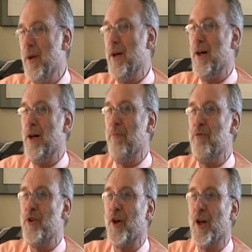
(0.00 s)

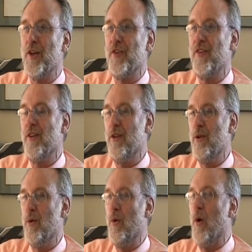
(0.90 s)
journalists
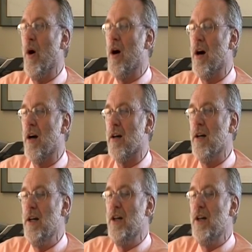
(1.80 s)
who are